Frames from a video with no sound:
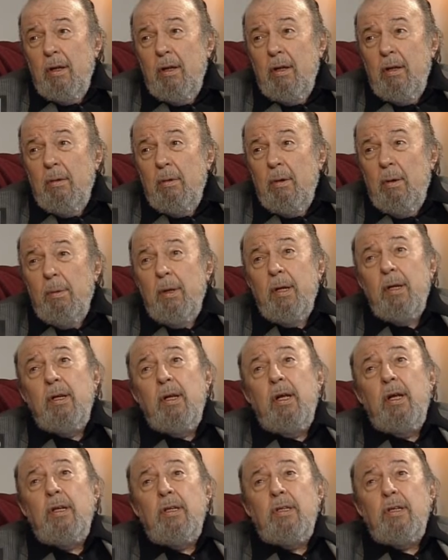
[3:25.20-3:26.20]
I mean,
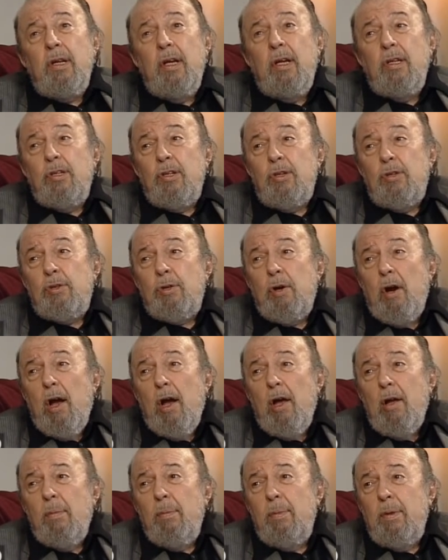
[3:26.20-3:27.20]
it's a
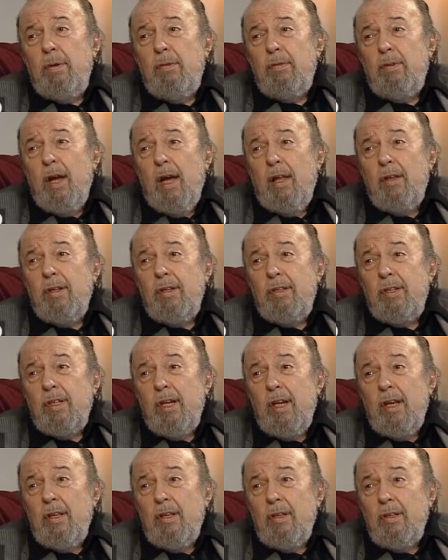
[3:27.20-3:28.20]
tribe that have gathered
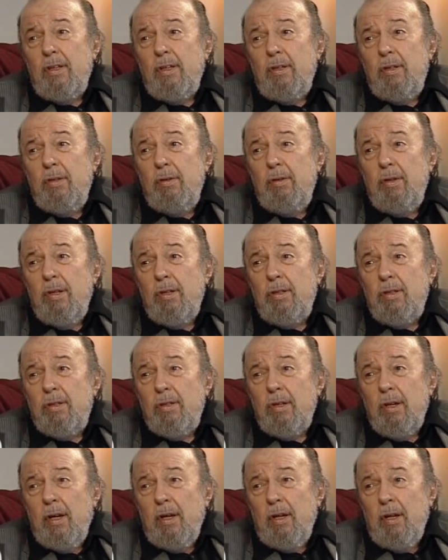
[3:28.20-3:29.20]
together to do this
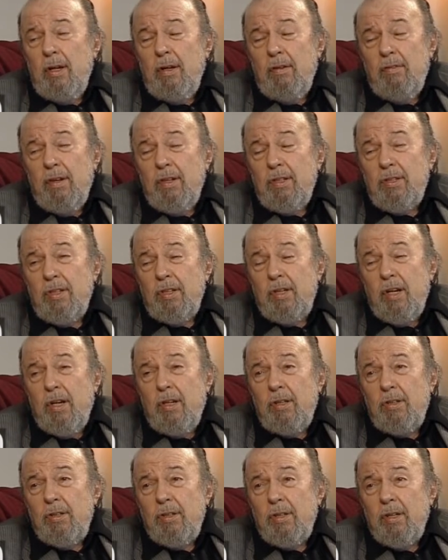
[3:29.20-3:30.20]

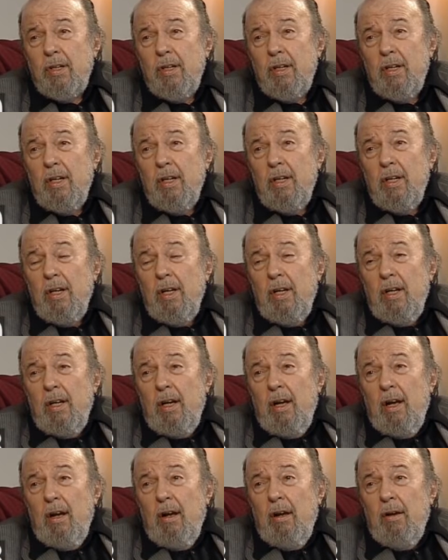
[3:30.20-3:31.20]
investigation.
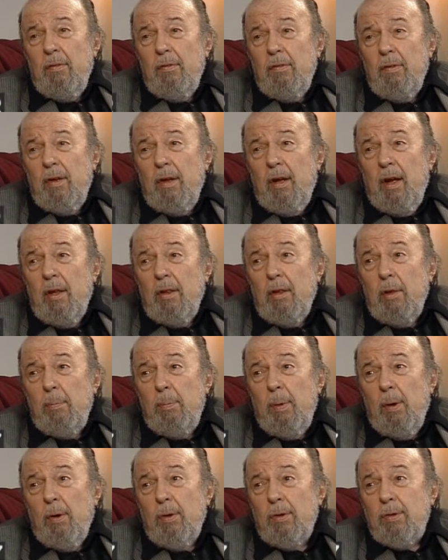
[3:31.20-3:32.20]
And the
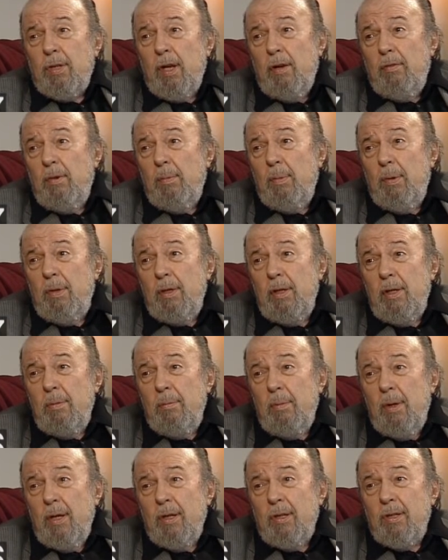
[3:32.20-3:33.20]
boss, everybody
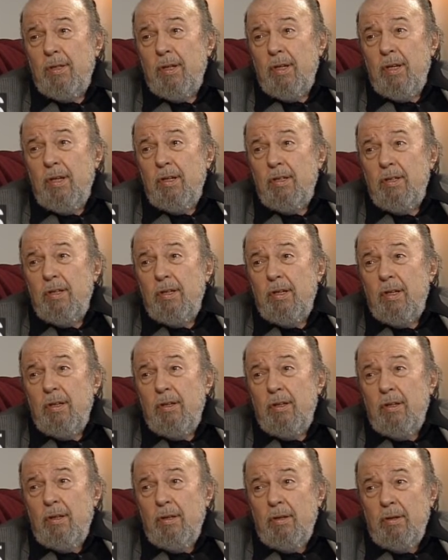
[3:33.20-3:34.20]
admits, is the
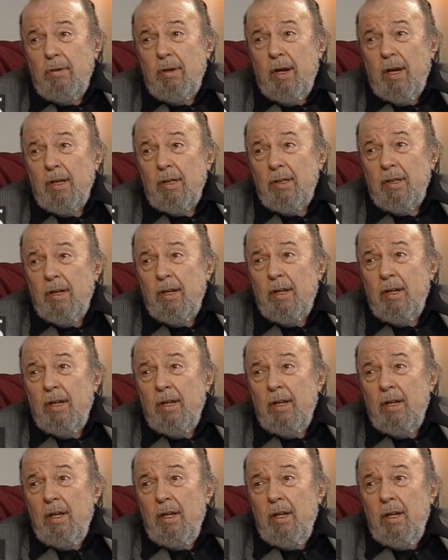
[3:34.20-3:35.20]
director.
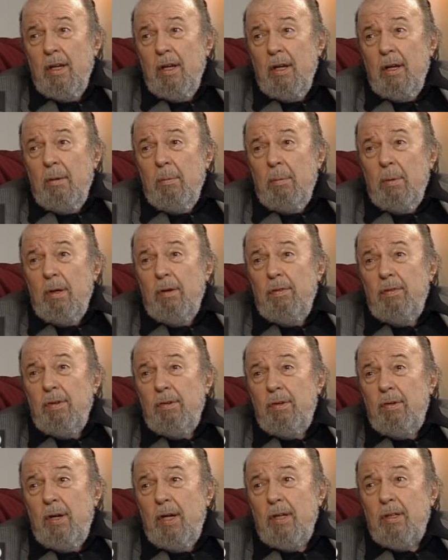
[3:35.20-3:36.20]
But if the
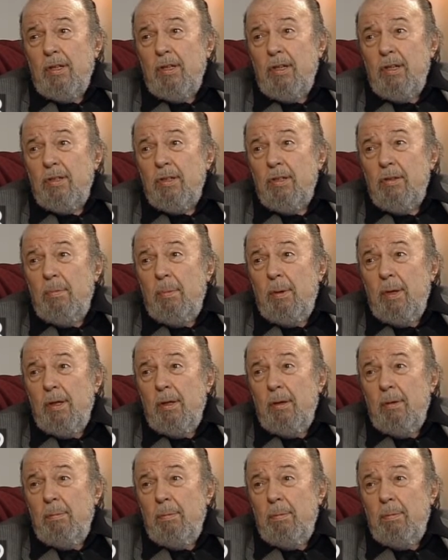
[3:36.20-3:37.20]
director doesn't bring the